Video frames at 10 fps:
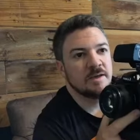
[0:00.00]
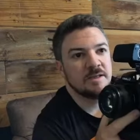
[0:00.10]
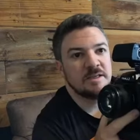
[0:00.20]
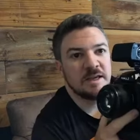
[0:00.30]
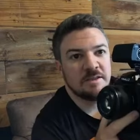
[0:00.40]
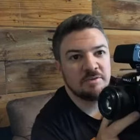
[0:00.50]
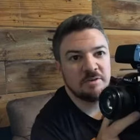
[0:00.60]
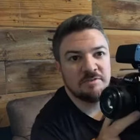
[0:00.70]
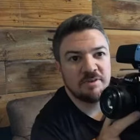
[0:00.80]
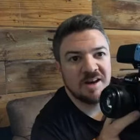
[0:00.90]

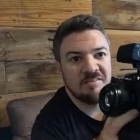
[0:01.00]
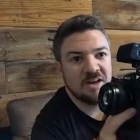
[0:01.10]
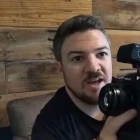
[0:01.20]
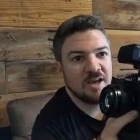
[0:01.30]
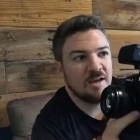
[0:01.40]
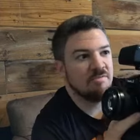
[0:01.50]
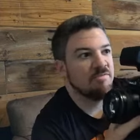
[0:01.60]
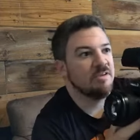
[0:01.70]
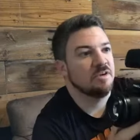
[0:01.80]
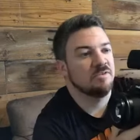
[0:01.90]
E835 that I have
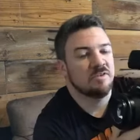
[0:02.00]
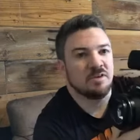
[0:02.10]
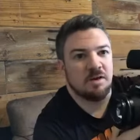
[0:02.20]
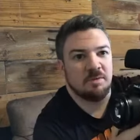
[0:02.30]
that goes on top of